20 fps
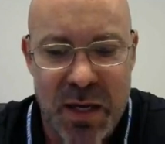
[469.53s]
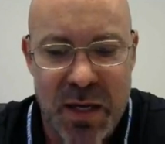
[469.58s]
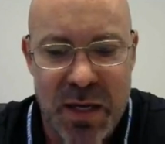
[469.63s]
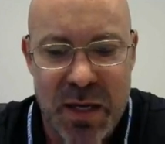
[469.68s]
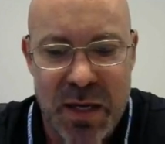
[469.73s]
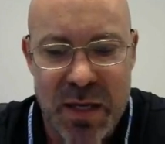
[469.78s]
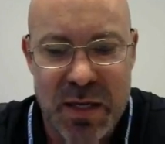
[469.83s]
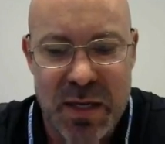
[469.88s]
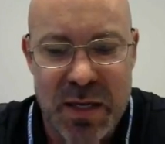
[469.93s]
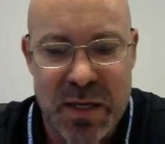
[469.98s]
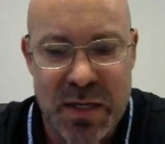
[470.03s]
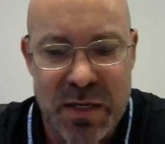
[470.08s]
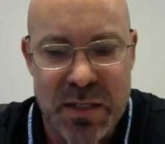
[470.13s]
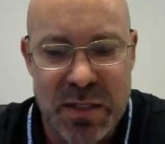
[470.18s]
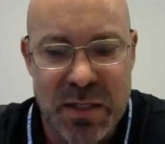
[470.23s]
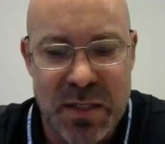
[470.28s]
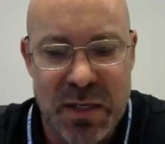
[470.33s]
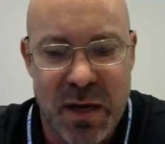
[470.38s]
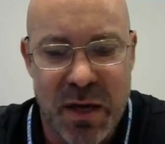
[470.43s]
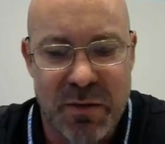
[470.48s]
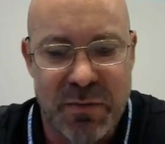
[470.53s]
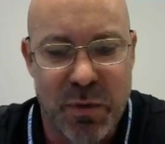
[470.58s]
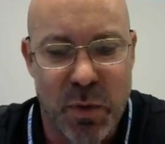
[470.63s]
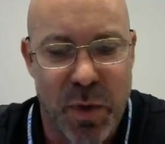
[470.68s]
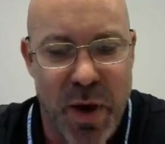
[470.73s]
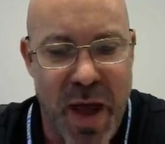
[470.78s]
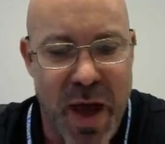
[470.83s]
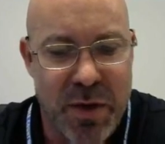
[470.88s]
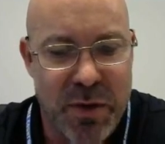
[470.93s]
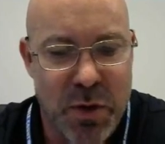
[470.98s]
is for
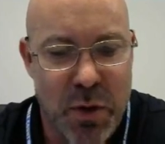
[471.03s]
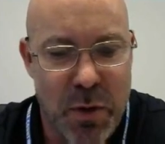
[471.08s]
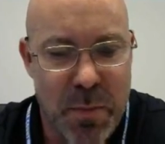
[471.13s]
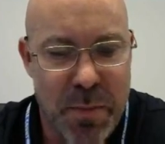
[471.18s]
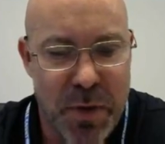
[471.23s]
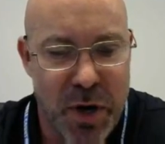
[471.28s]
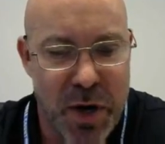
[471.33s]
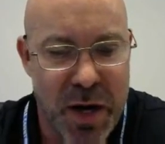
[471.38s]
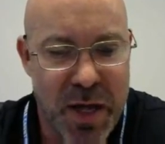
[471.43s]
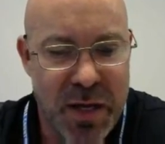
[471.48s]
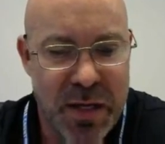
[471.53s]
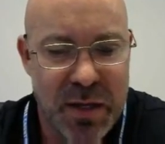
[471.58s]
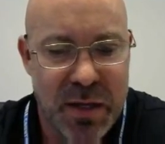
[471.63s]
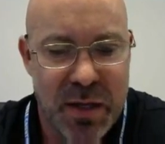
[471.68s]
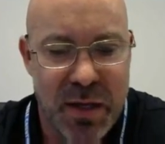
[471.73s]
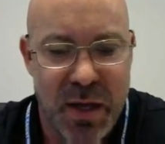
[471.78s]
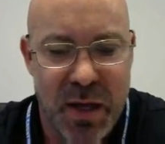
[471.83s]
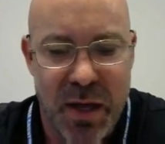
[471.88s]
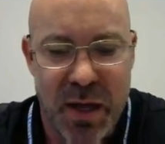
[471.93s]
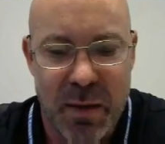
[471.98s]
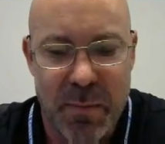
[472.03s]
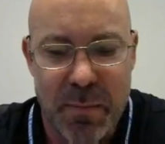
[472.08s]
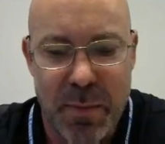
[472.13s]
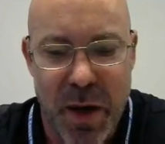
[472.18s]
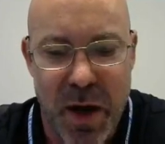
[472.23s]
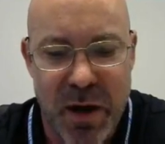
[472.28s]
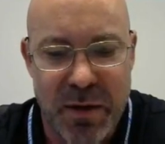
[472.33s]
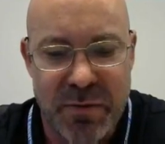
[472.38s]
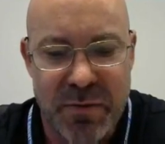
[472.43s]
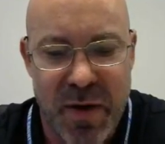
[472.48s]
outdoor burning,
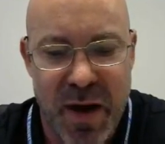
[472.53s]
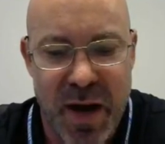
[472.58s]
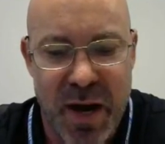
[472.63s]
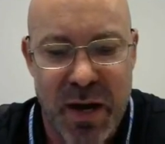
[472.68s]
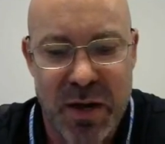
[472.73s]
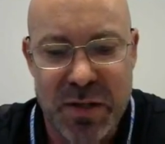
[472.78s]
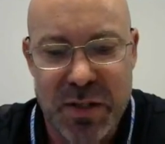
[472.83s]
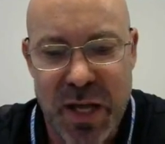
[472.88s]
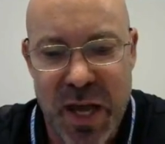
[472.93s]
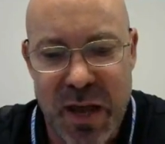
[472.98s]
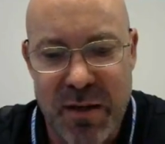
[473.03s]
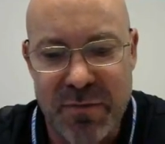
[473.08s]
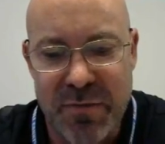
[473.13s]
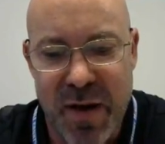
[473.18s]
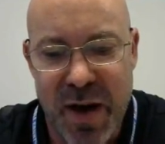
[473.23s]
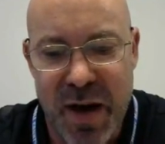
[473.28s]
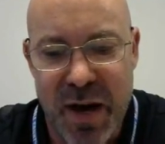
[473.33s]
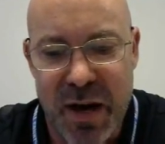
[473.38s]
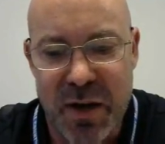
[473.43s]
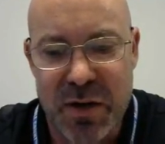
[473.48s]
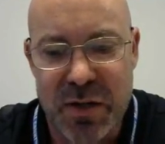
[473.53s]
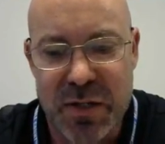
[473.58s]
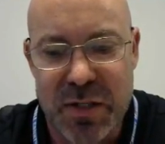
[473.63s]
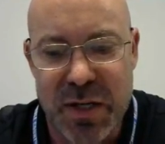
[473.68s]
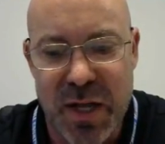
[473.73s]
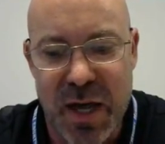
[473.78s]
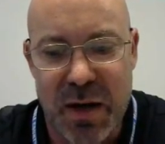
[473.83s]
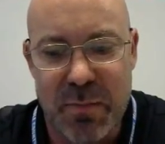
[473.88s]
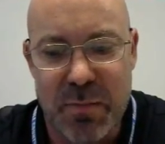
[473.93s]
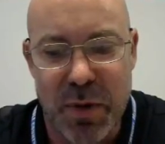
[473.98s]
bonfires, campfires,
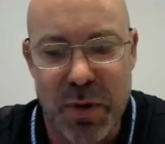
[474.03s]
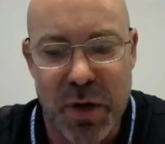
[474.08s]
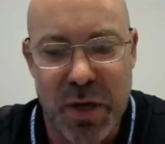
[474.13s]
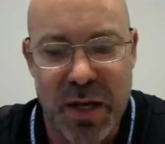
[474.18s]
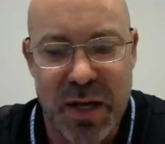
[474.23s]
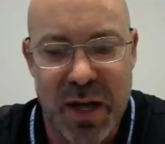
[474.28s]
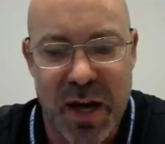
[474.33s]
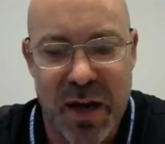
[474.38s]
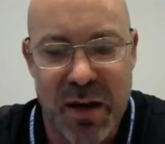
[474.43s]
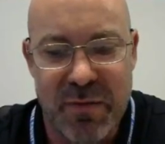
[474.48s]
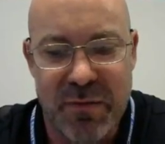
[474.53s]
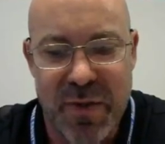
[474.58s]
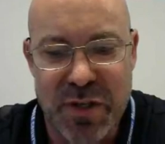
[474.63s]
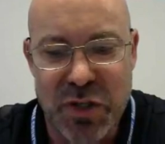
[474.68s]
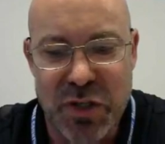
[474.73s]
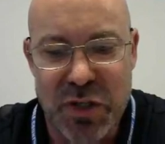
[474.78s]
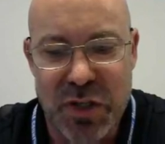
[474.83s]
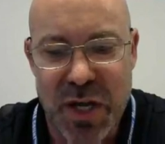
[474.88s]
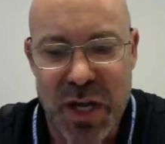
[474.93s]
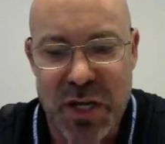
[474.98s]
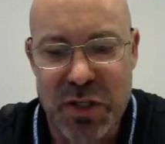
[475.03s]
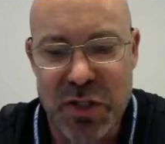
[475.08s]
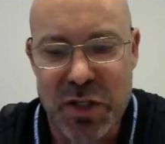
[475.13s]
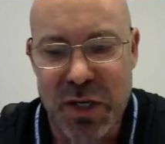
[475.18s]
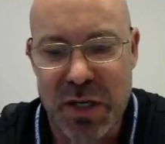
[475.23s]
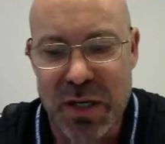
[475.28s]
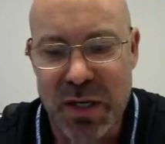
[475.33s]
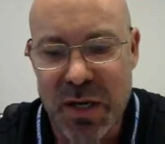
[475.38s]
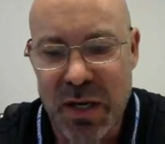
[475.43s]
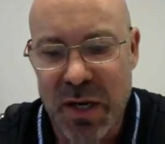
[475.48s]
and burning of
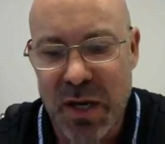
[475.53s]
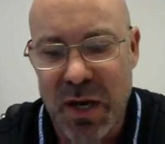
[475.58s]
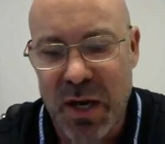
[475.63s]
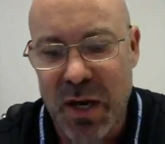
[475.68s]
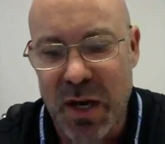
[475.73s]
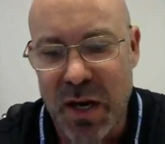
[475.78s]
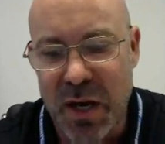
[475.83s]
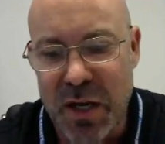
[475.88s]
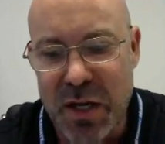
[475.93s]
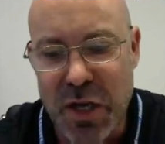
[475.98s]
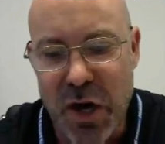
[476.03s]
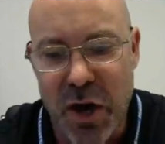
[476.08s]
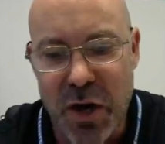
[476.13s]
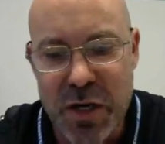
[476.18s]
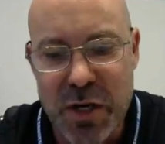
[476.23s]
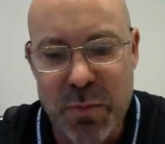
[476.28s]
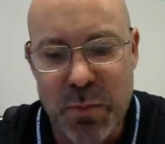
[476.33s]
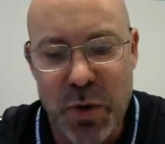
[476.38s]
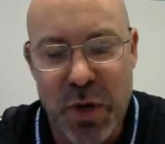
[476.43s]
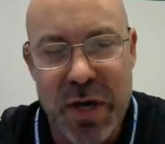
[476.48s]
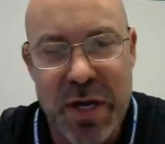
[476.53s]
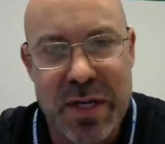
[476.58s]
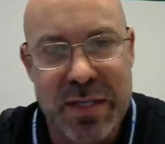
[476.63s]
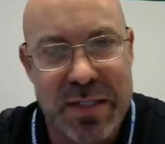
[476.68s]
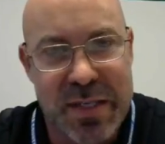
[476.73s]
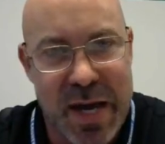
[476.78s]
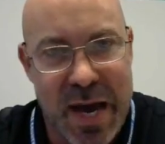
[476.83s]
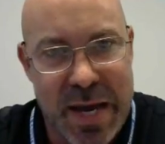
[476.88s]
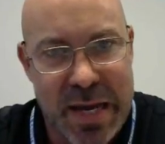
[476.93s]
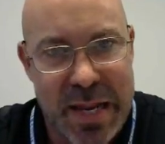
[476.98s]
vegetation. Yard debris
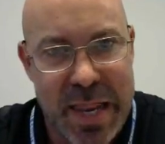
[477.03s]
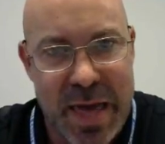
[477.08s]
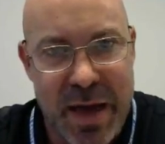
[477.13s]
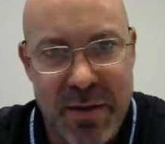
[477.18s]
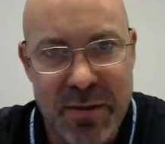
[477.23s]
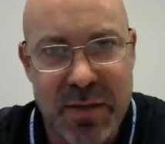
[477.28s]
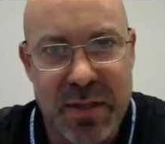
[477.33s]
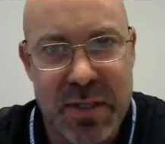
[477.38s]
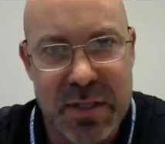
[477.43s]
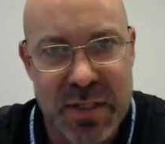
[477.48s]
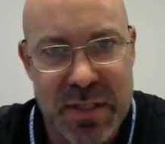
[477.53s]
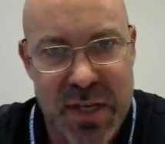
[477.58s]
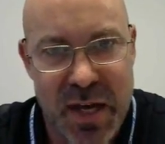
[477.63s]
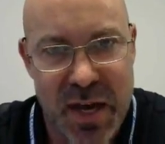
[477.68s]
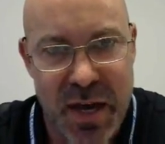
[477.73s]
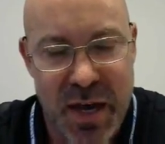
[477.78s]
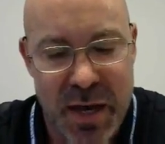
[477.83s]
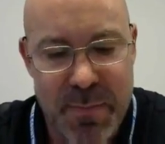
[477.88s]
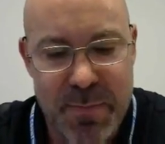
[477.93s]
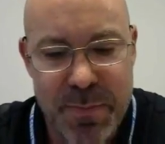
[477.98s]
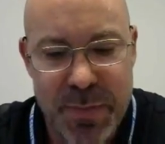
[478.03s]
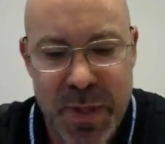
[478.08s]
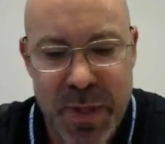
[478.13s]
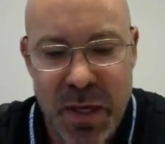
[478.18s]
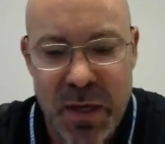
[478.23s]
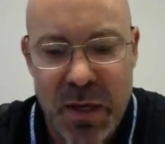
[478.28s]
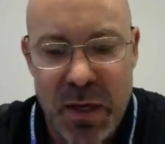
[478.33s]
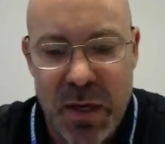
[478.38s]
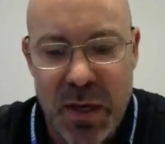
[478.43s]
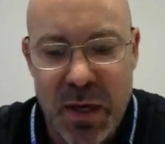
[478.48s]
is not allowed at this time.
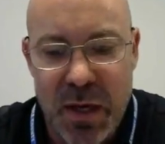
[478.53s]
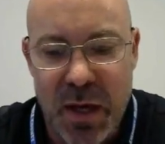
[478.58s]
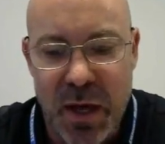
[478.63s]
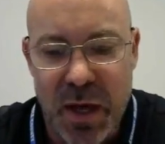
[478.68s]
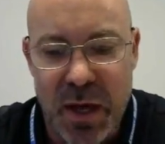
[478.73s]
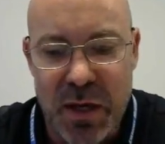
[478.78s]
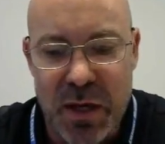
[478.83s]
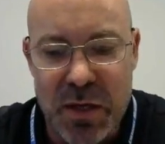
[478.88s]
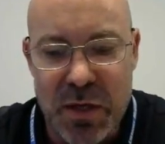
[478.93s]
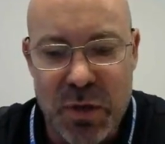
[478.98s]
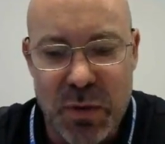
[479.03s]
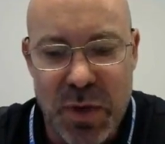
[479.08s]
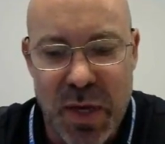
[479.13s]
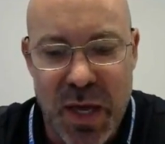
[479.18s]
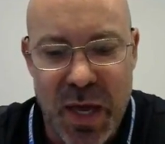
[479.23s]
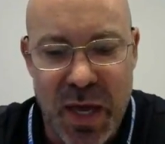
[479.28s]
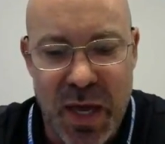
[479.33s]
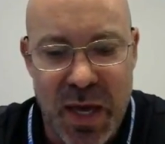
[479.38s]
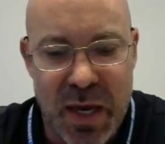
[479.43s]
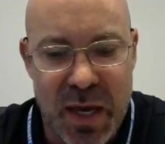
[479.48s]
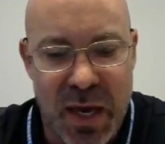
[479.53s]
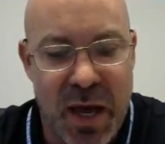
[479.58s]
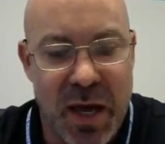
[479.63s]
You can't,